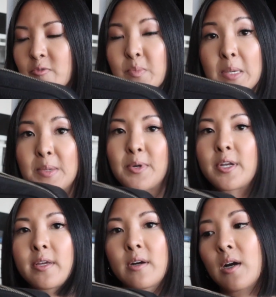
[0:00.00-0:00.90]
of maybe
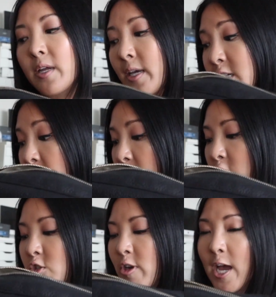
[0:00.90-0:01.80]
putting on a chain
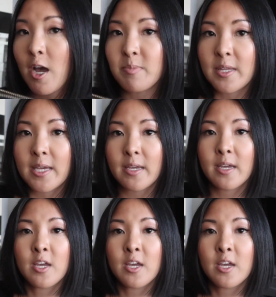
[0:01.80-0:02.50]
strap like